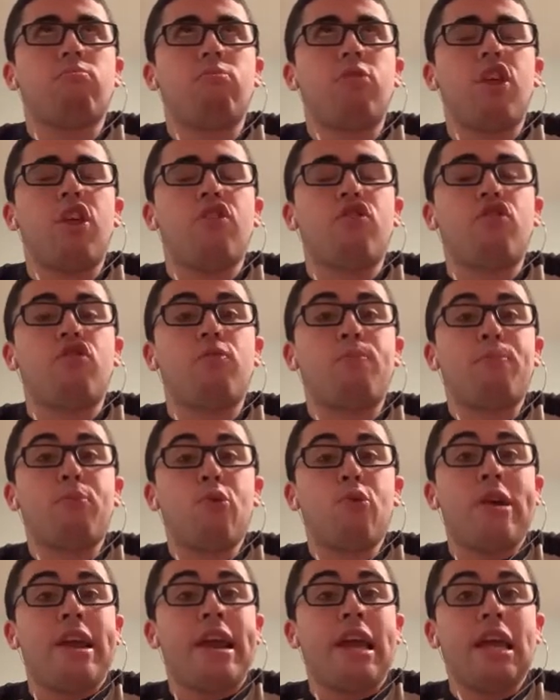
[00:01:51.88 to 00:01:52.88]
the
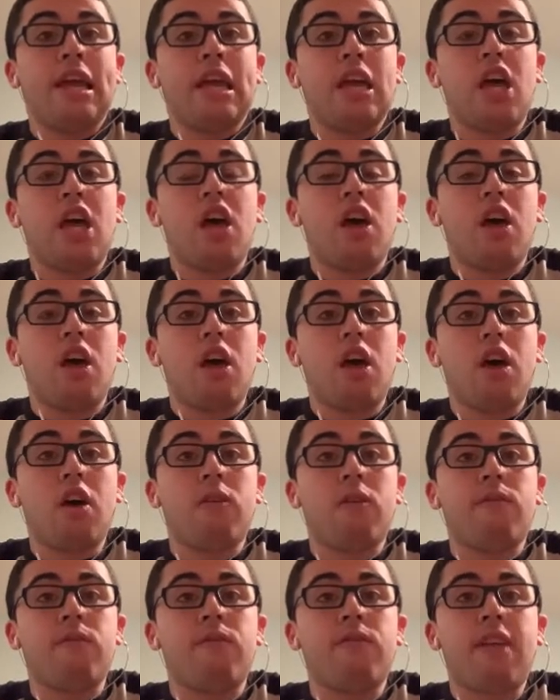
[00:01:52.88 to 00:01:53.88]
spring
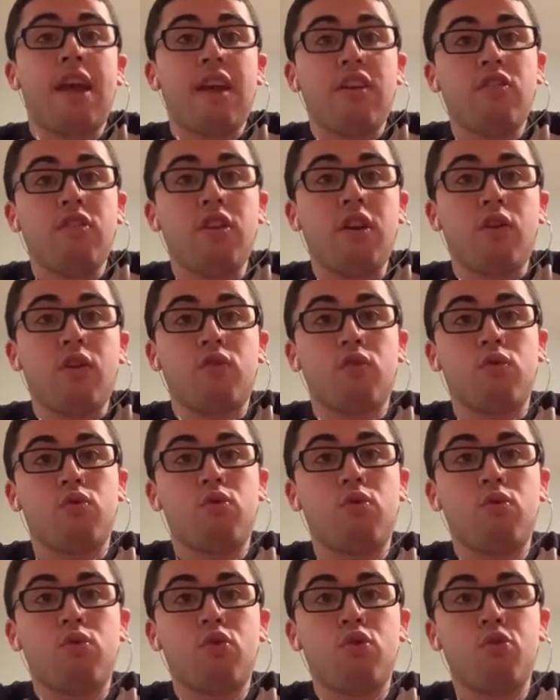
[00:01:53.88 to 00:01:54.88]
of next year, so
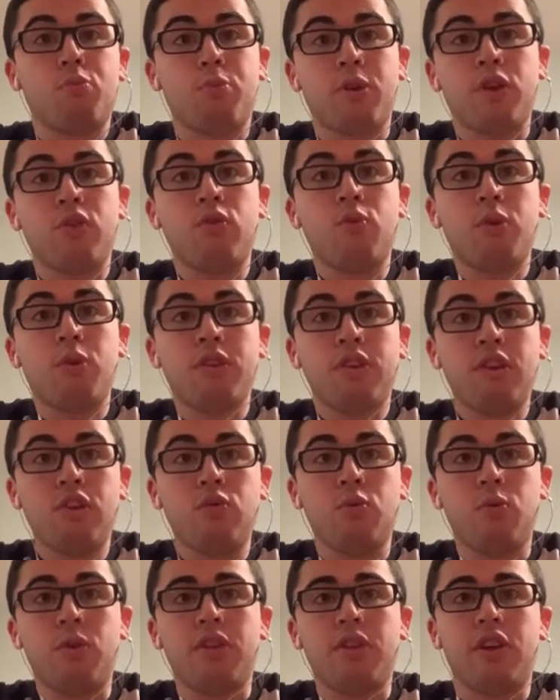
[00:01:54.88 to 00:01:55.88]
spring
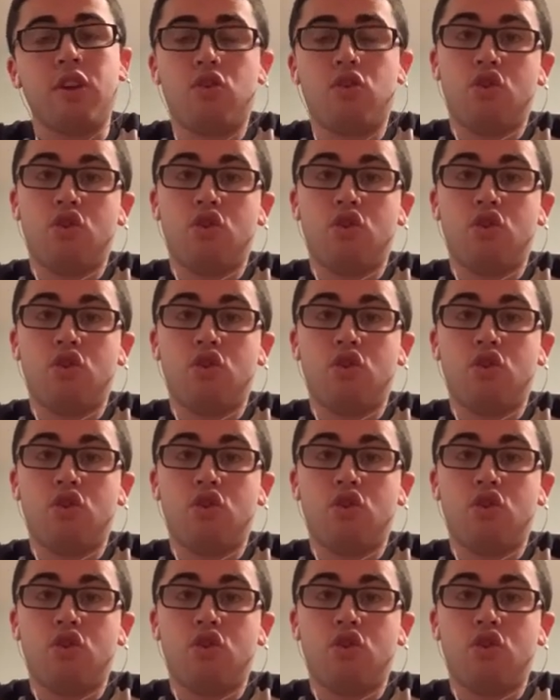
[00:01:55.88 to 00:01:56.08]
2020,